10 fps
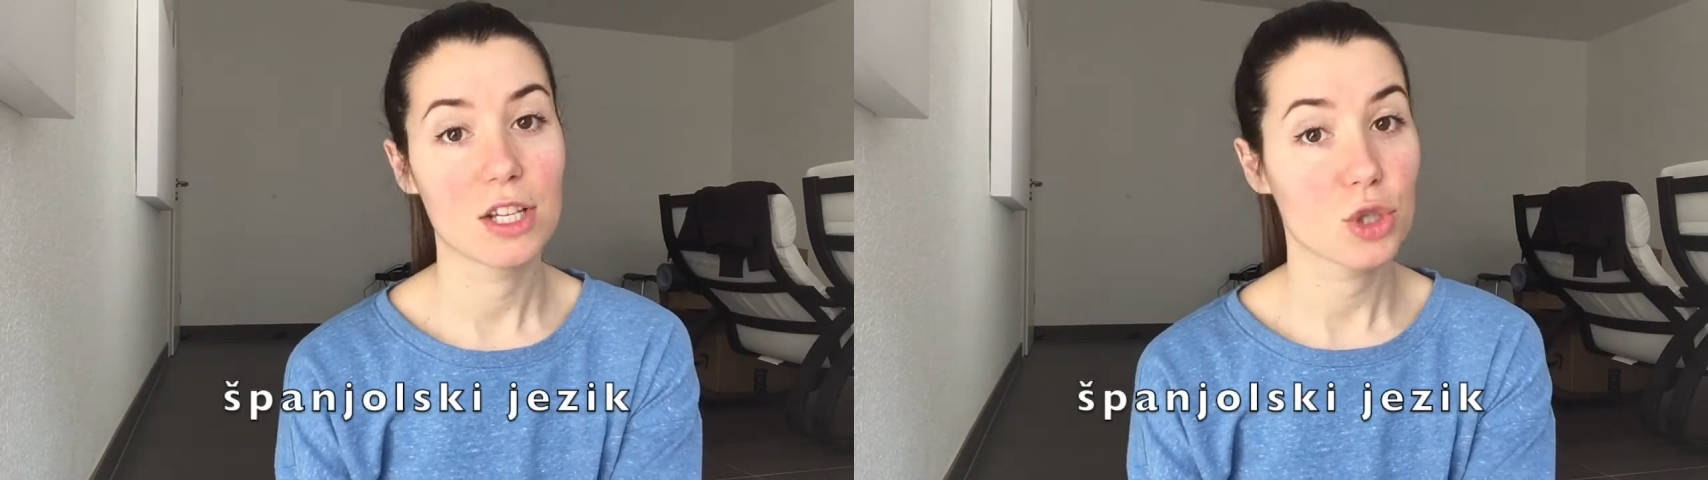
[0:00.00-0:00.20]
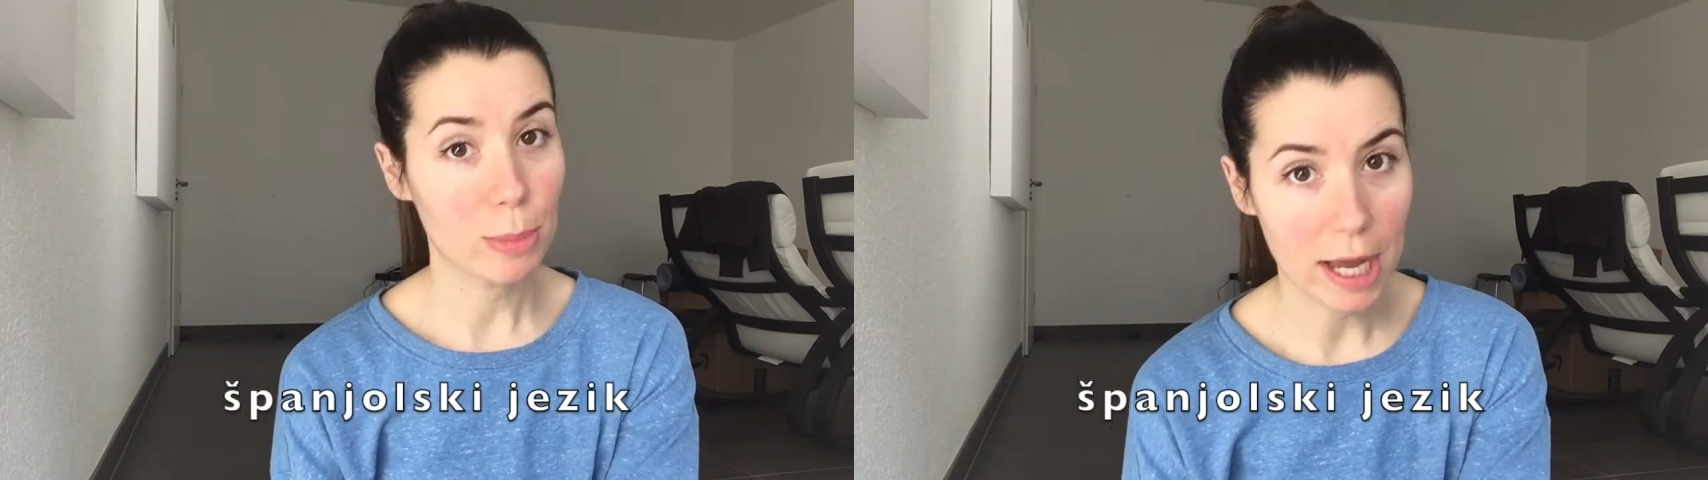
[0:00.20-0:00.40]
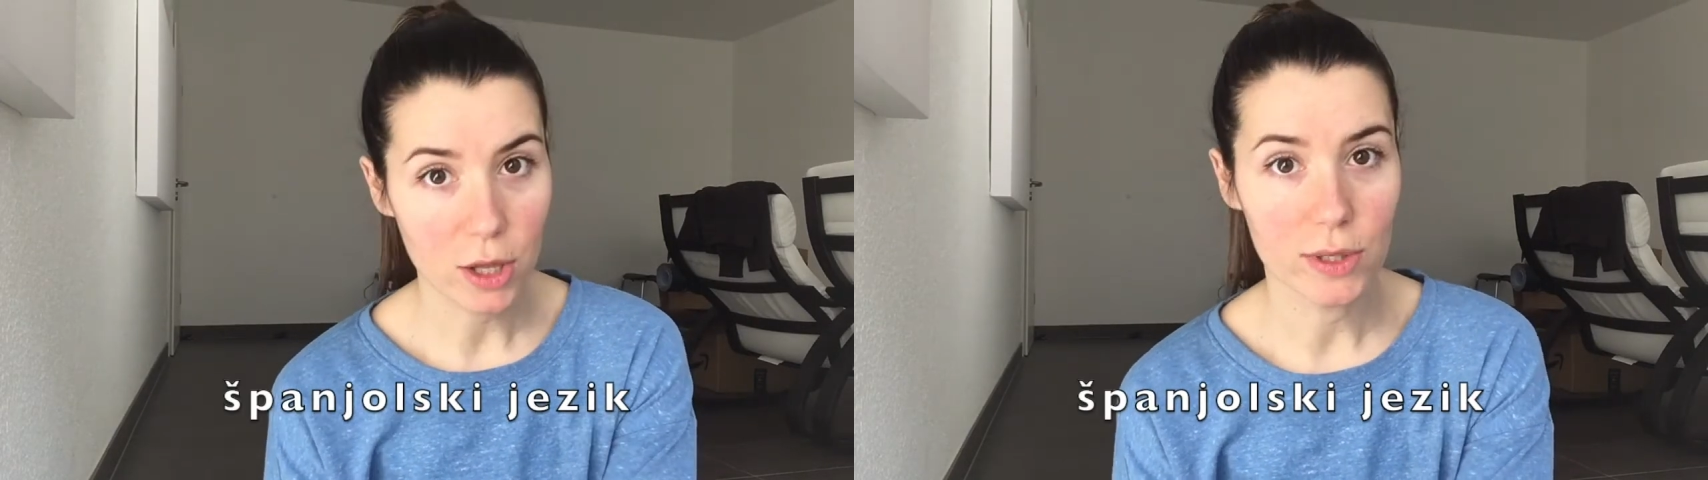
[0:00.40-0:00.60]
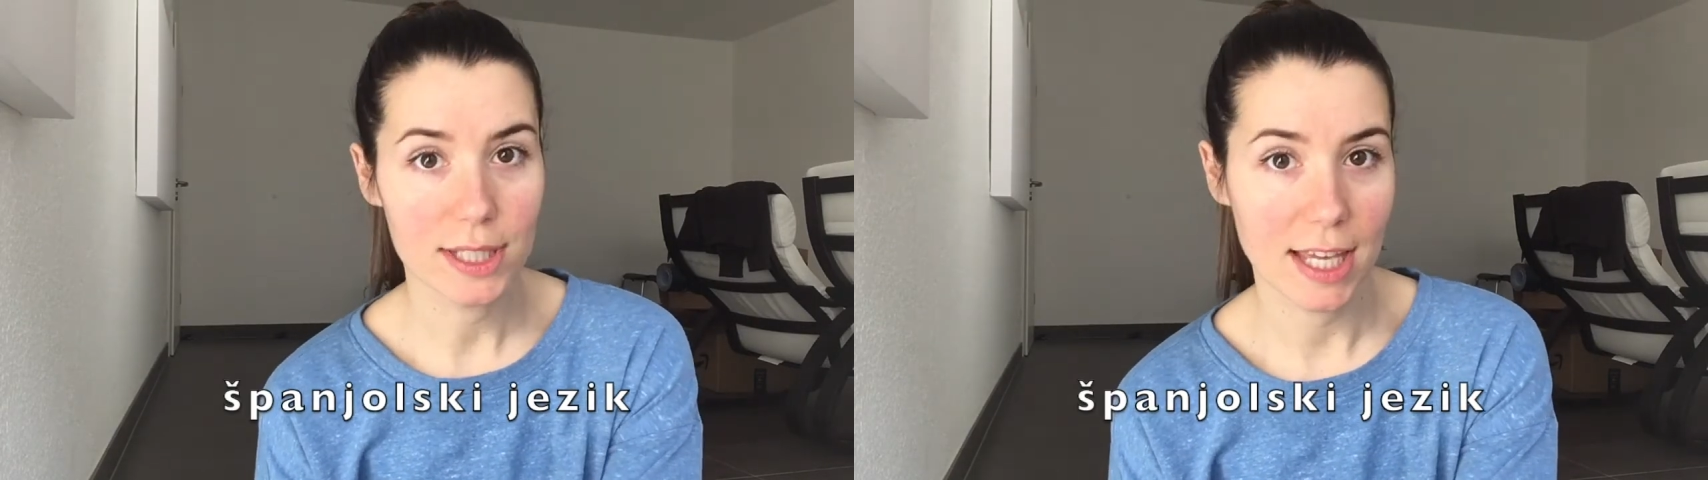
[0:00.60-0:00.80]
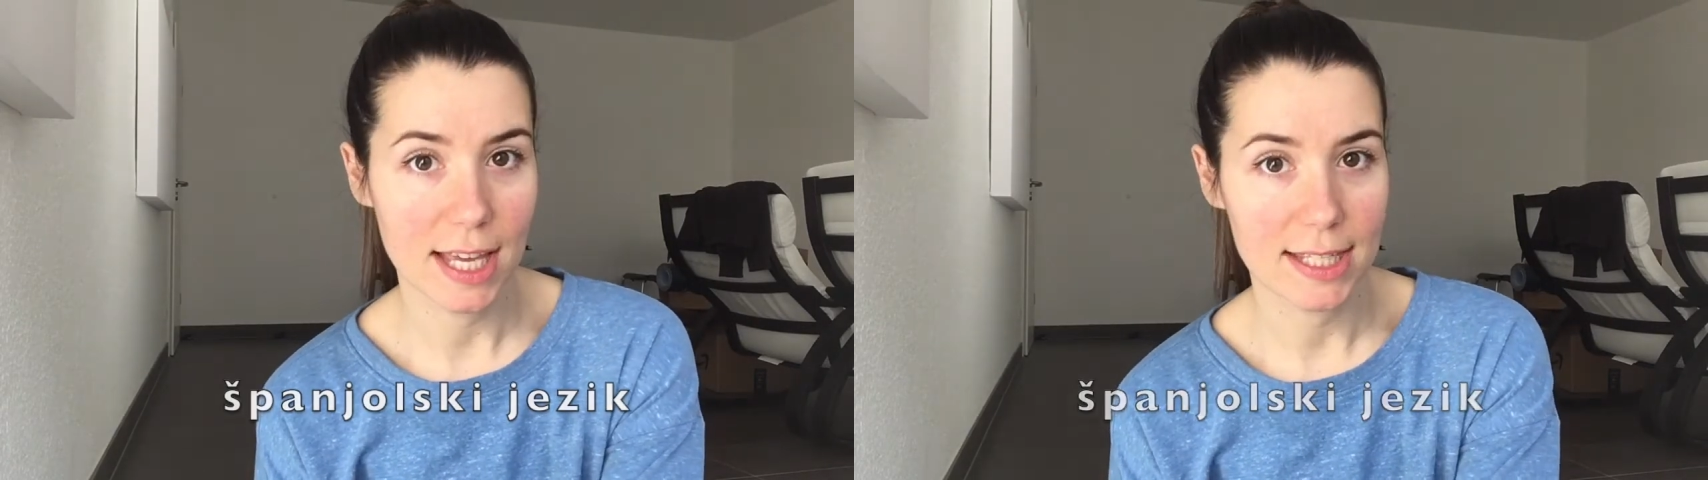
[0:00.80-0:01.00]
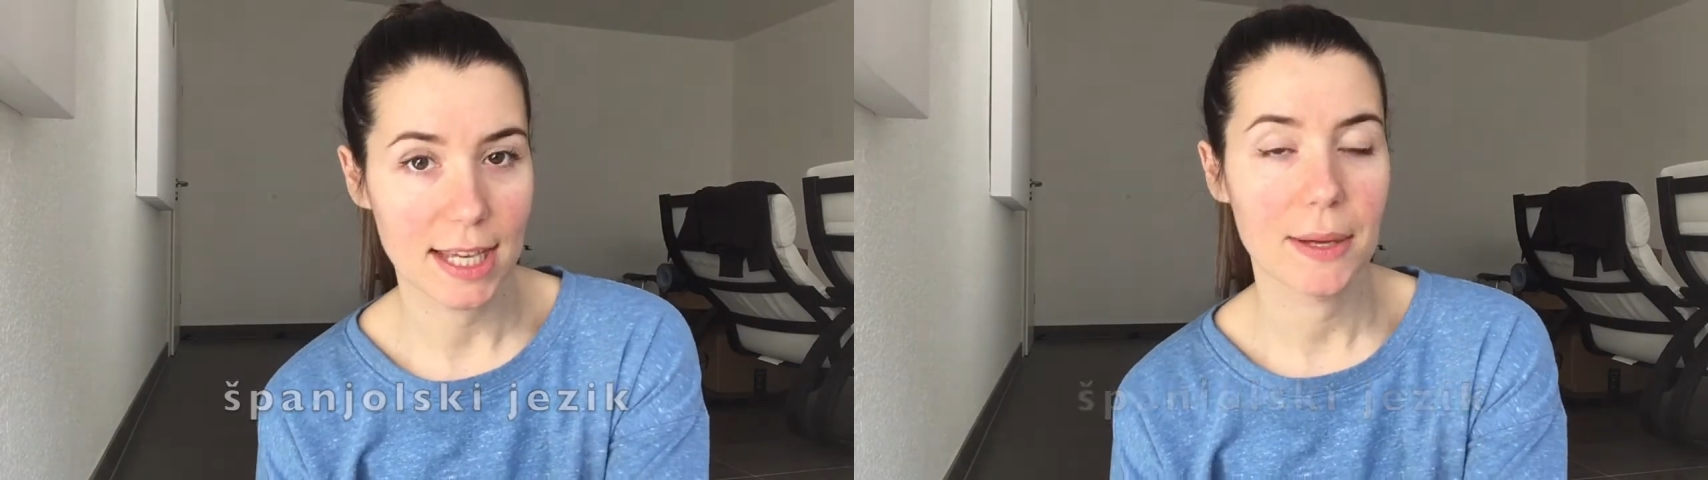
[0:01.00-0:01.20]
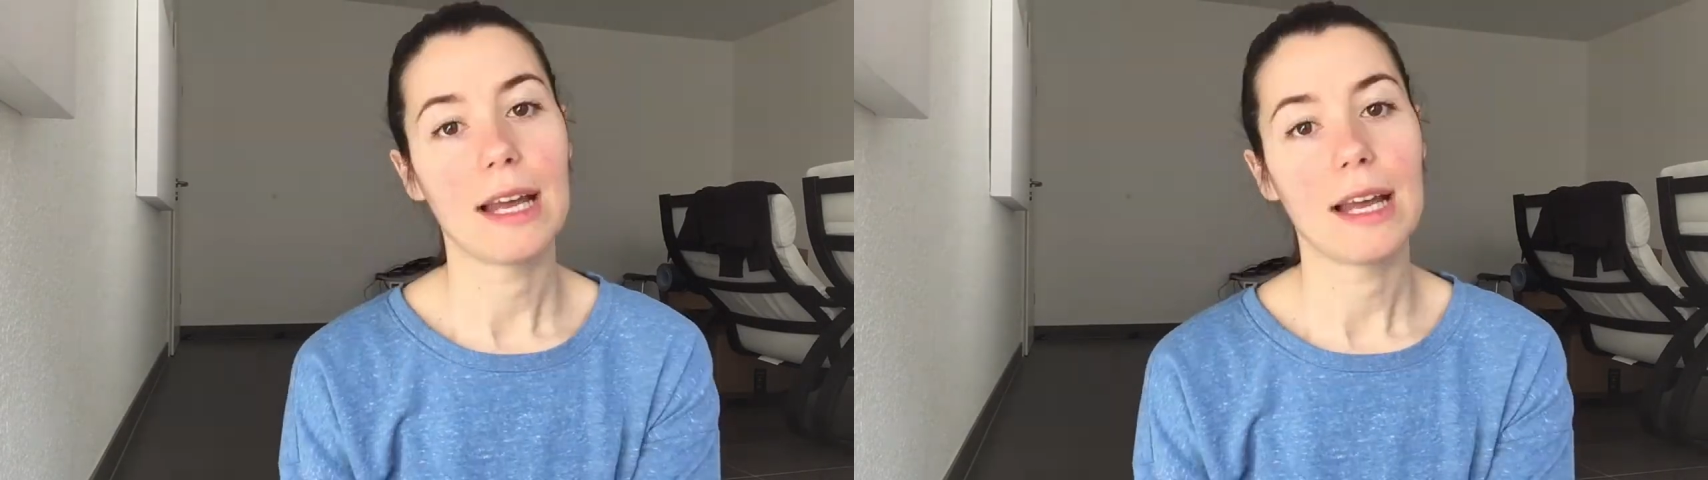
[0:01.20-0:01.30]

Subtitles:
Španjolski jezik.